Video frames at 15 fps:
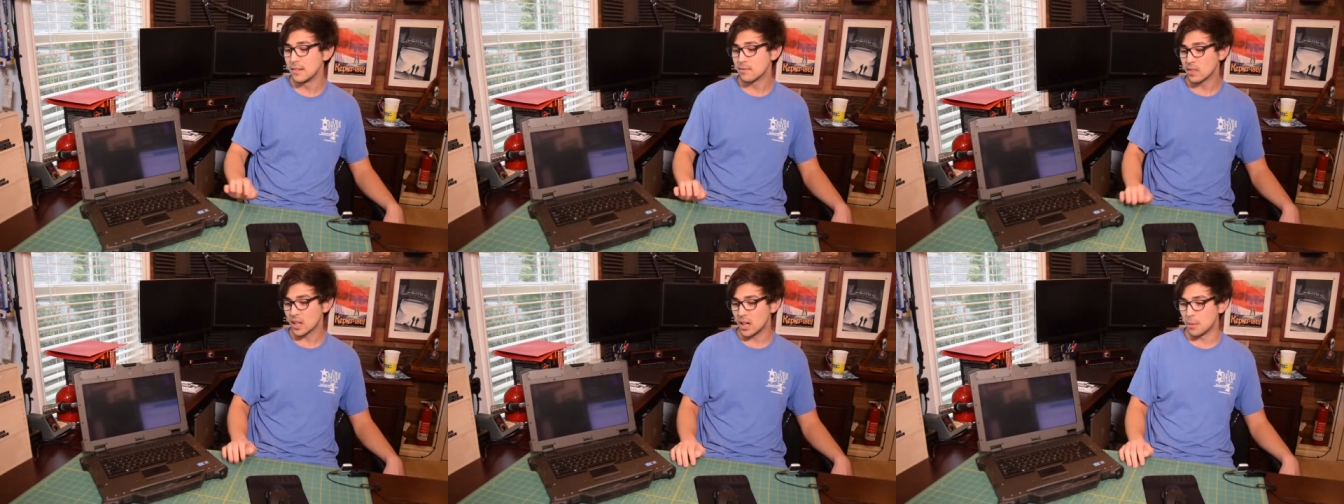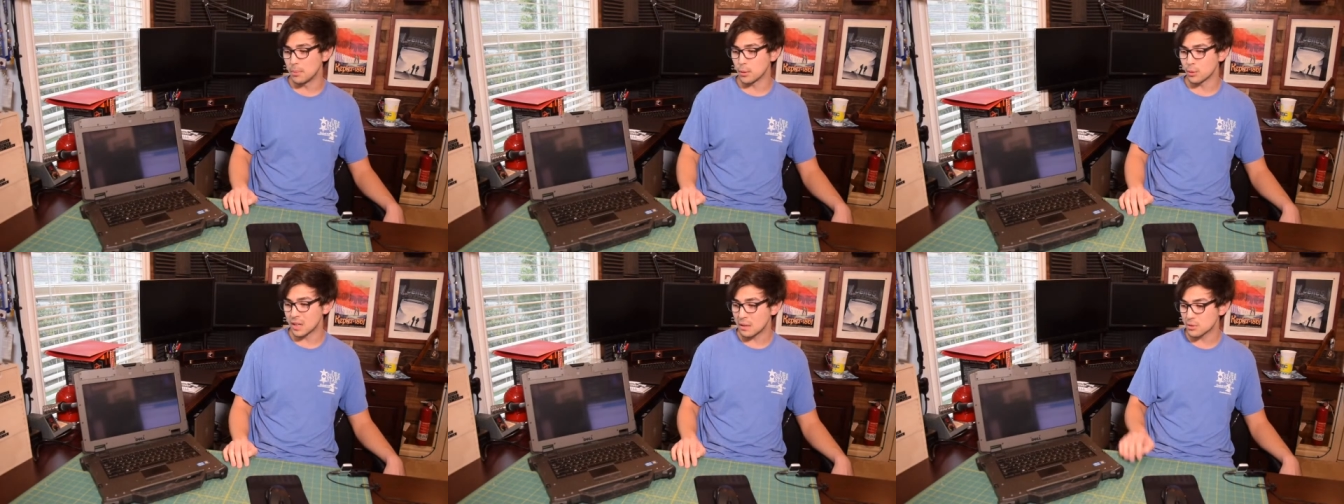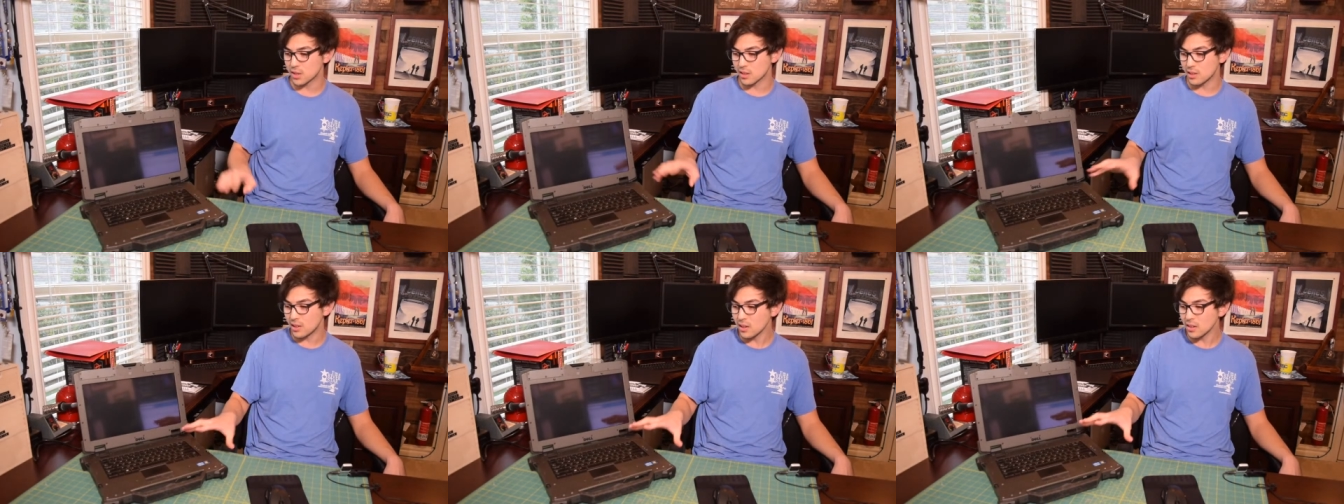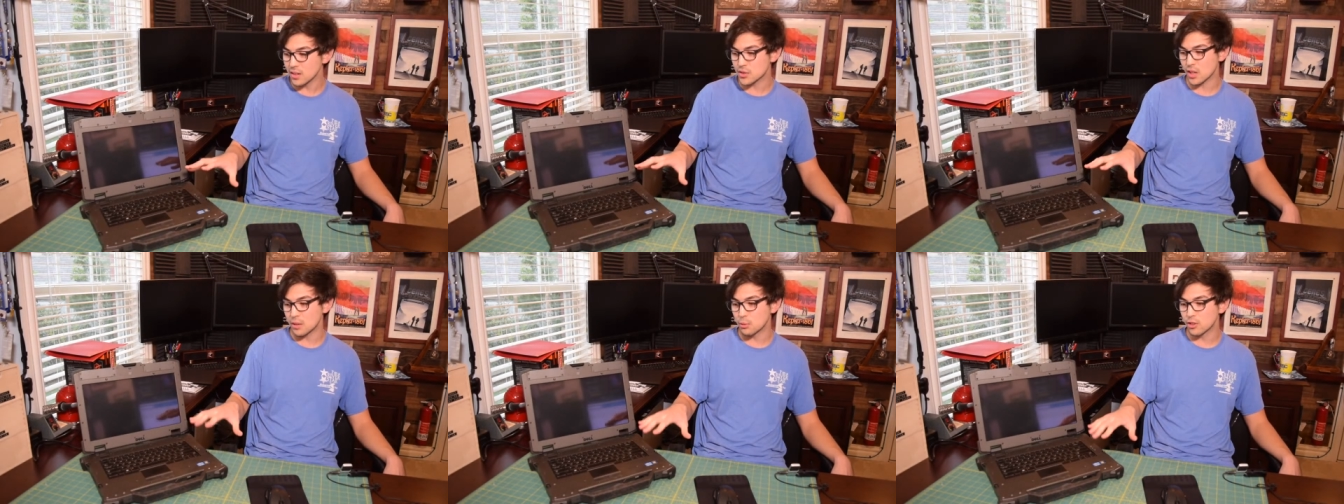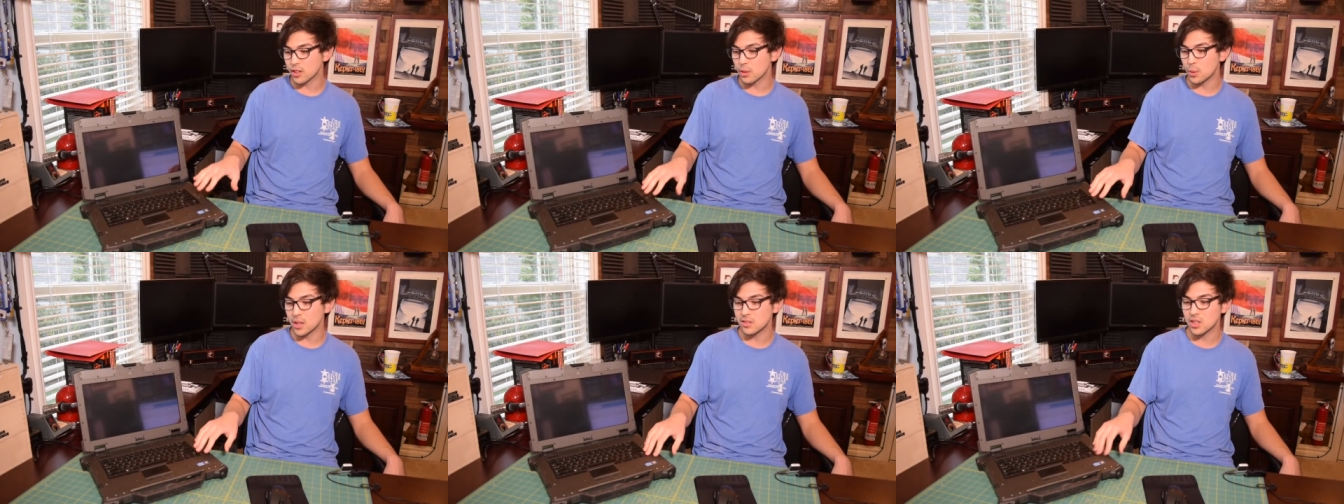Um, but when I was in college, I
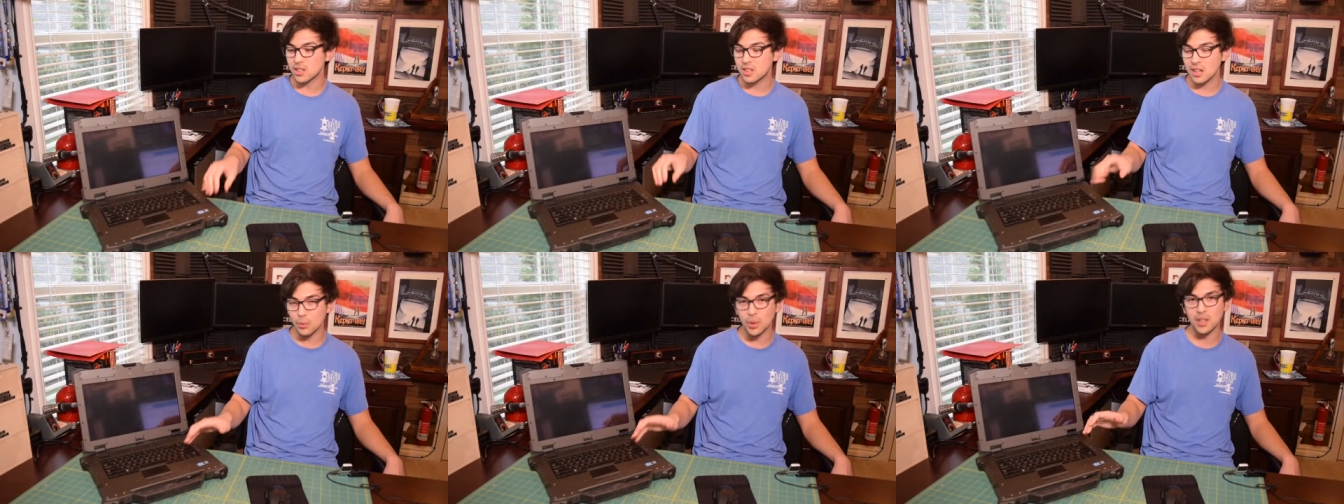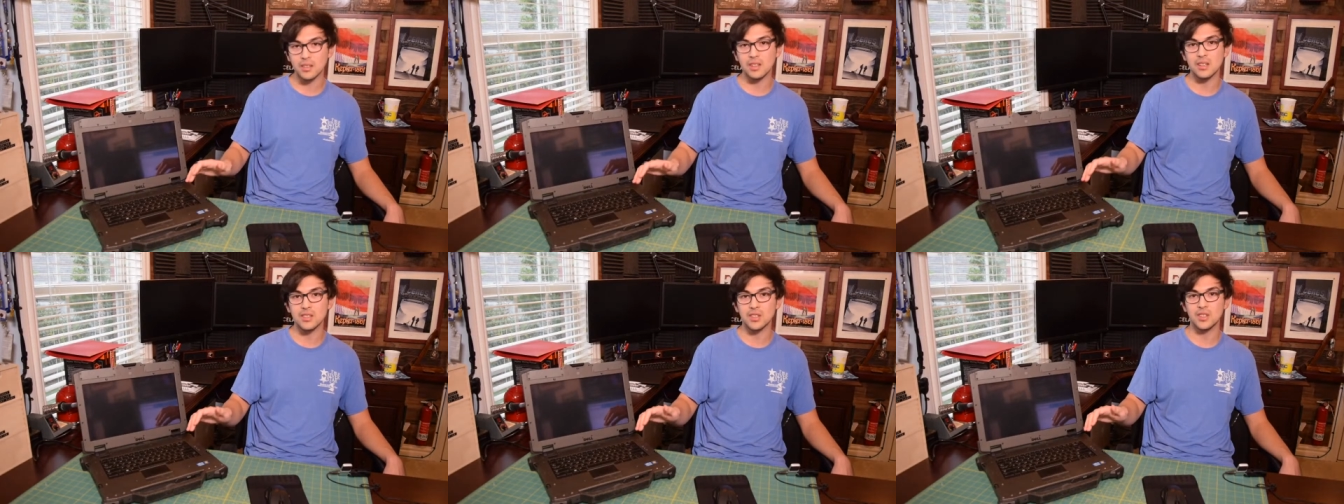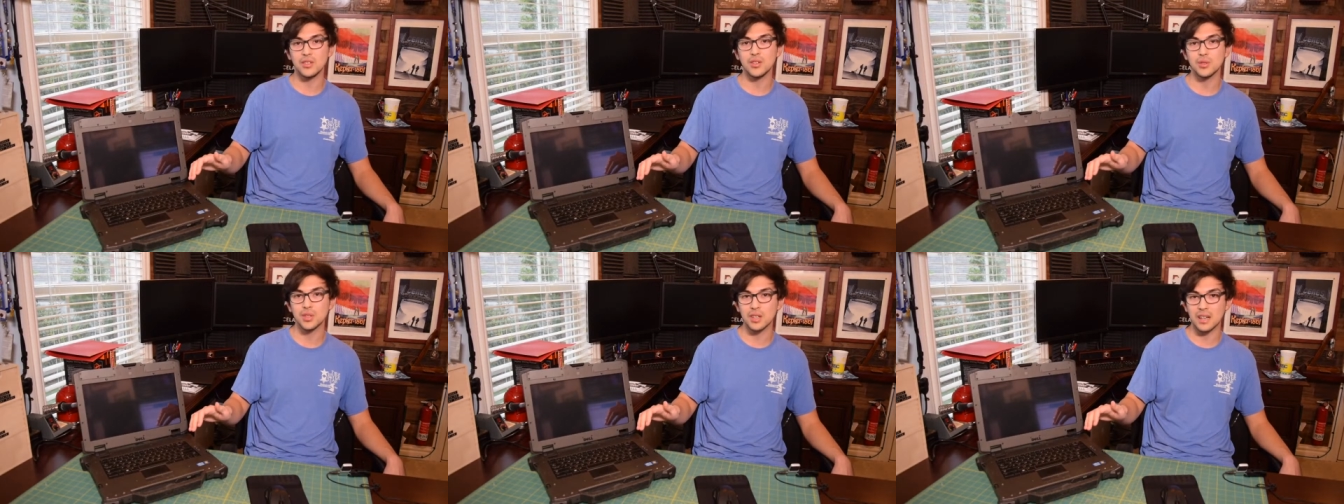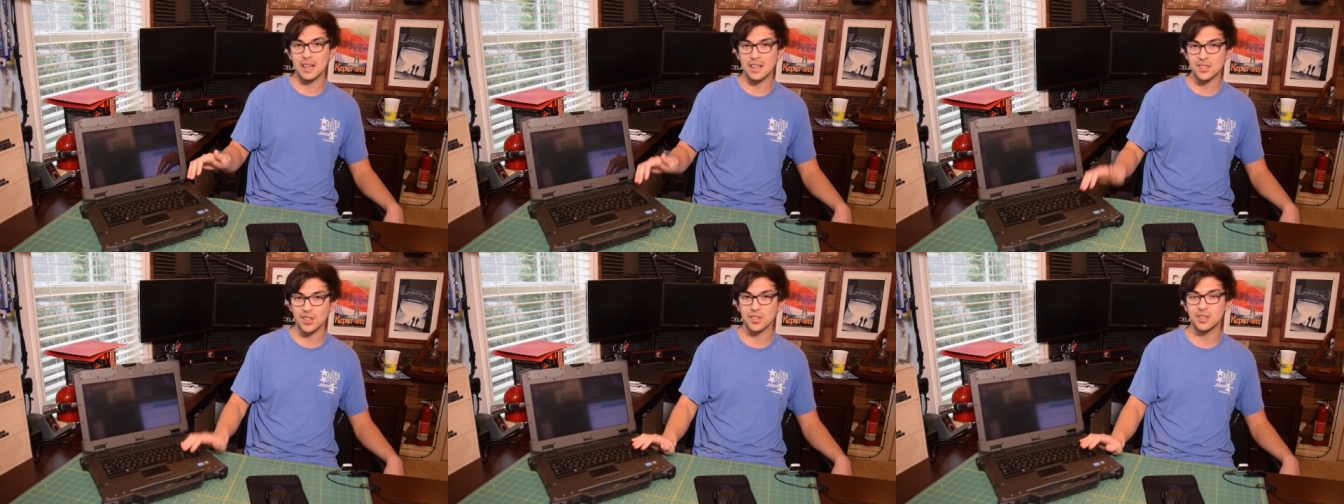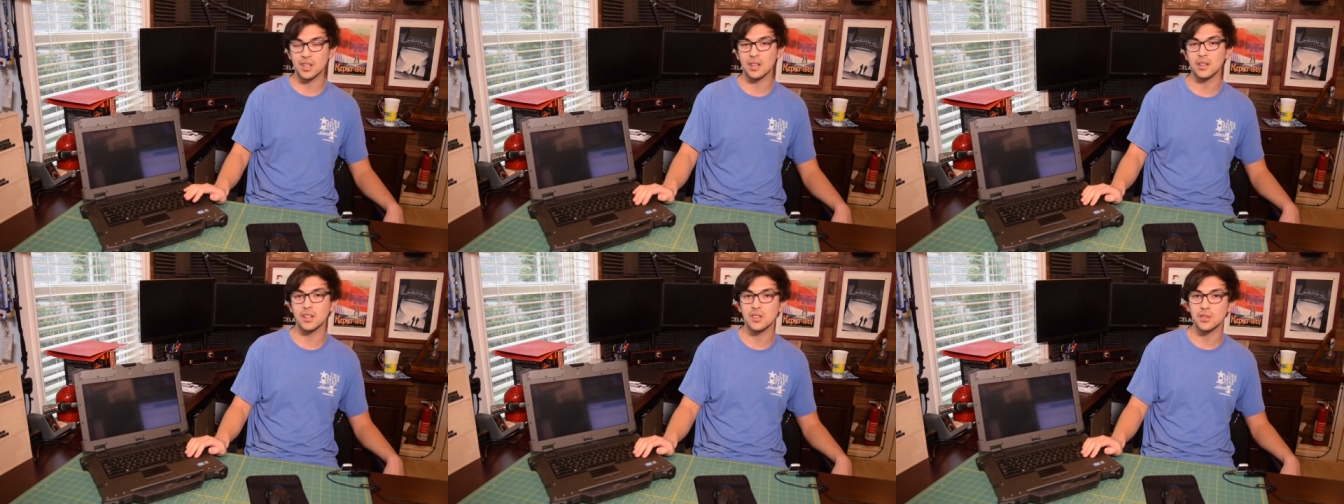really wanted to get one of these and use it as a
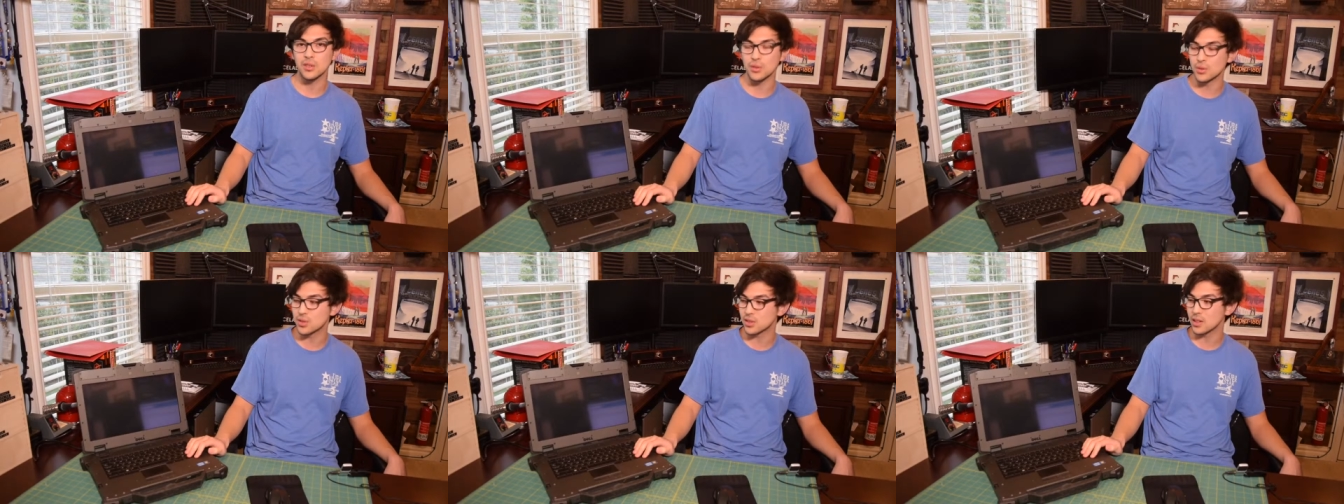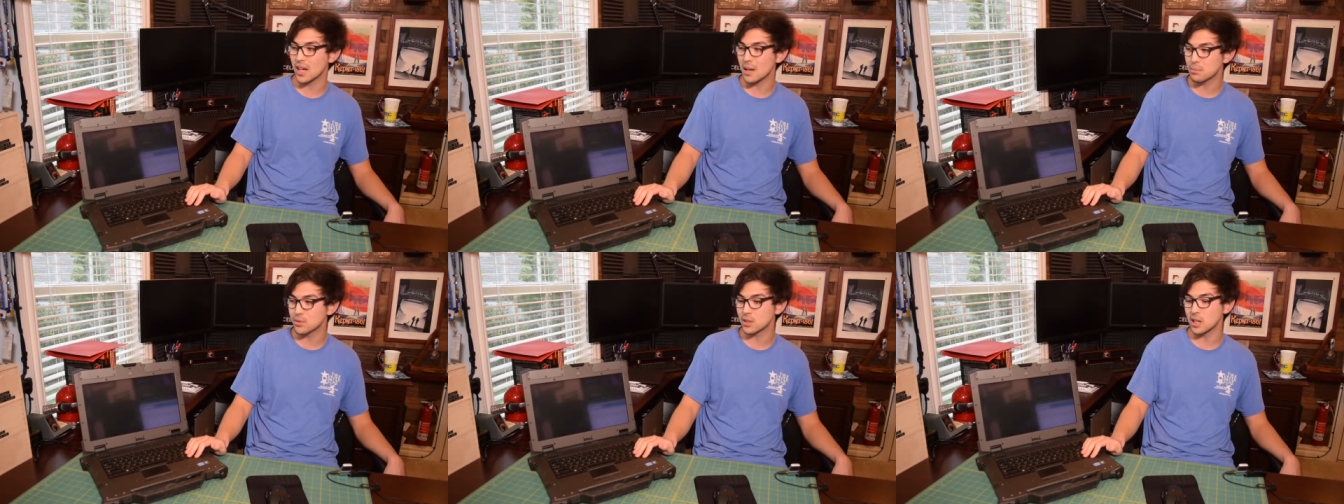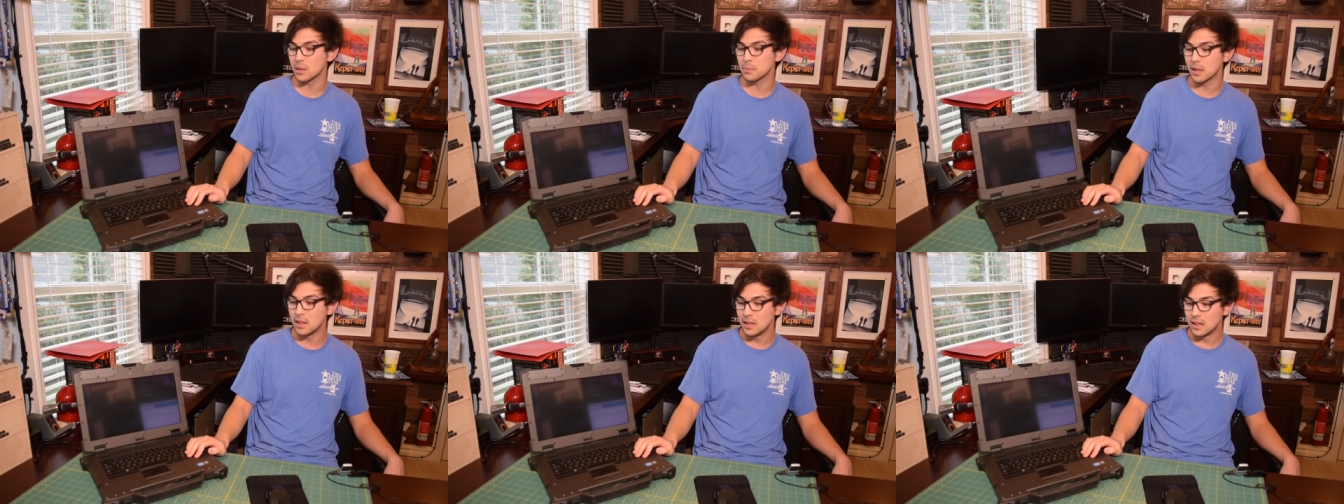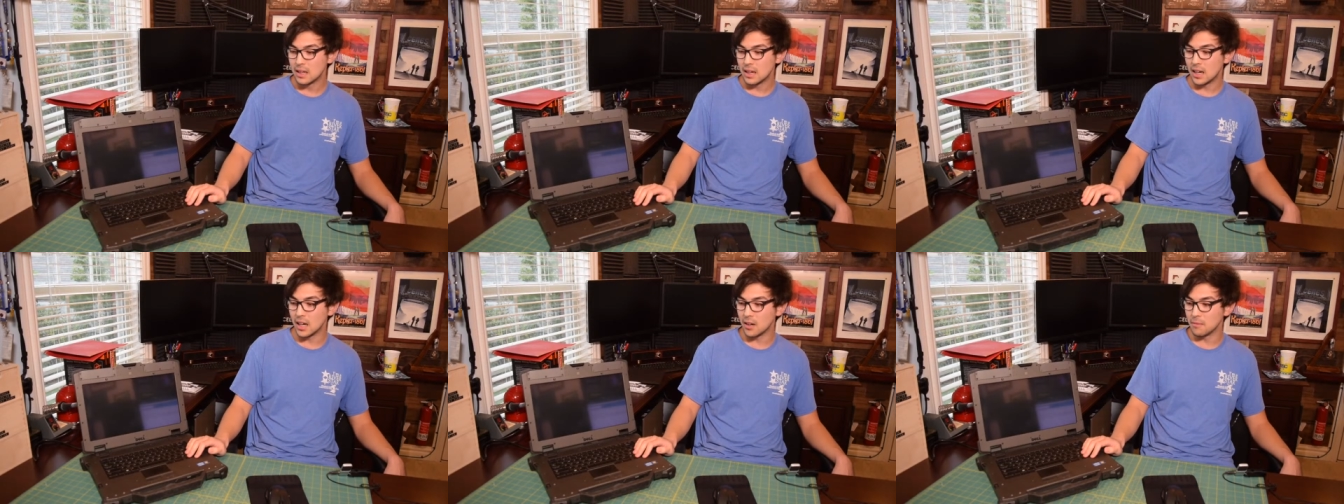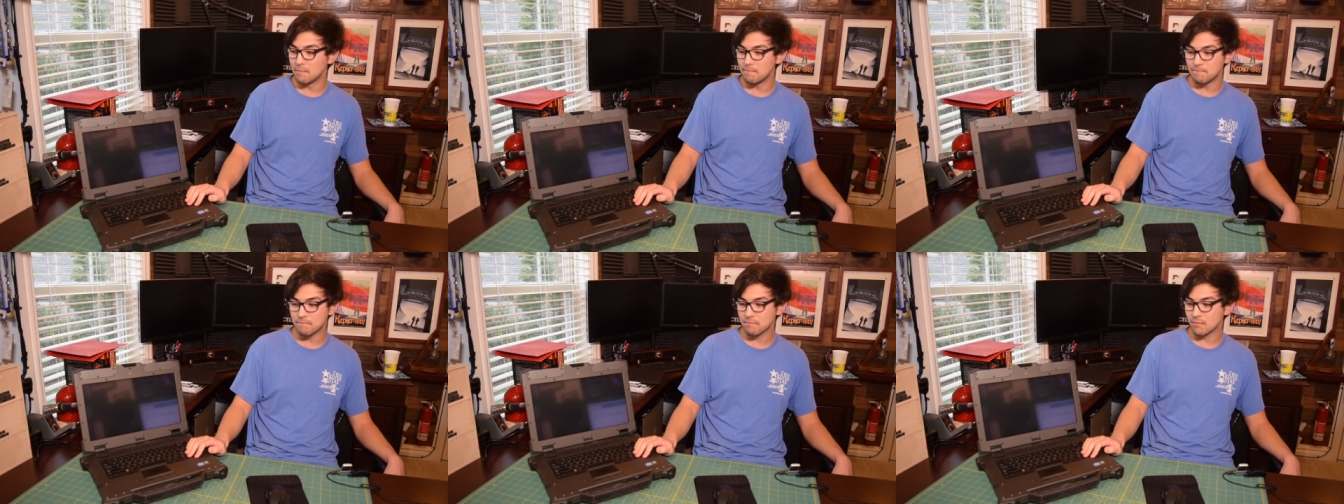daily use laptop um,